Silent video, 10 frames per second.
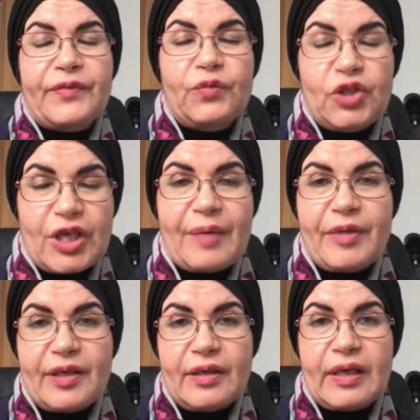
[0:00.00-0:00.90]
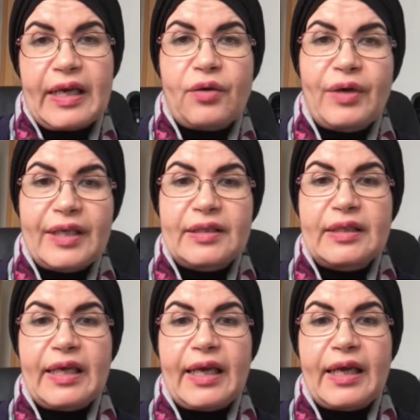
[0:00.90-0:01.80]
which happen quite
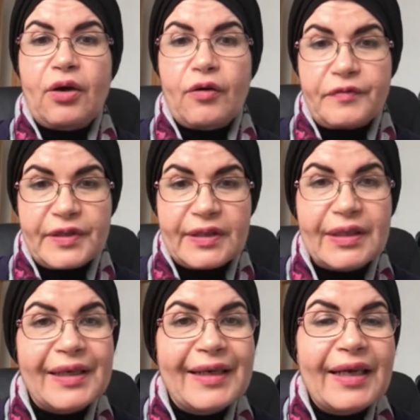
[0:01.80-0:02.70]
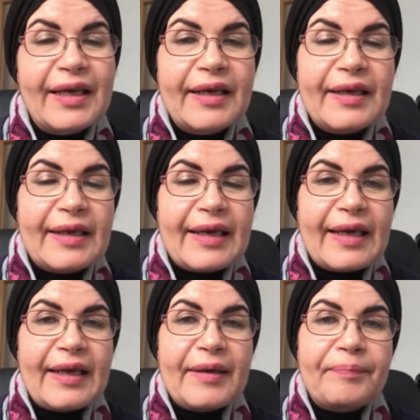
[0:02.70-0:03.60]
often.
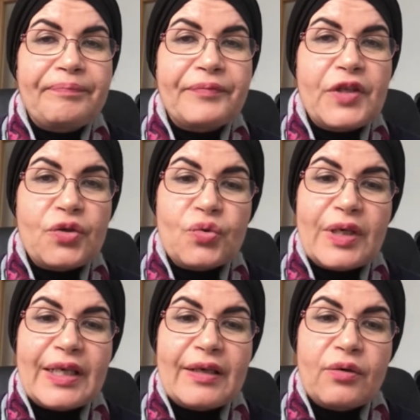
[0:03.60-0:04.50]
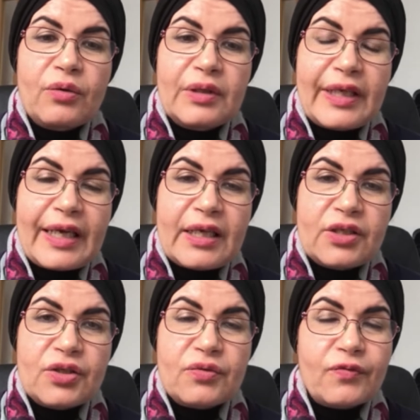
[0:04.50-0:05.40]
Usually old
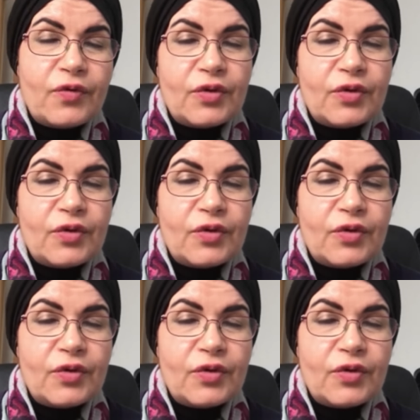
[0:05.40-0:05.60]
age is of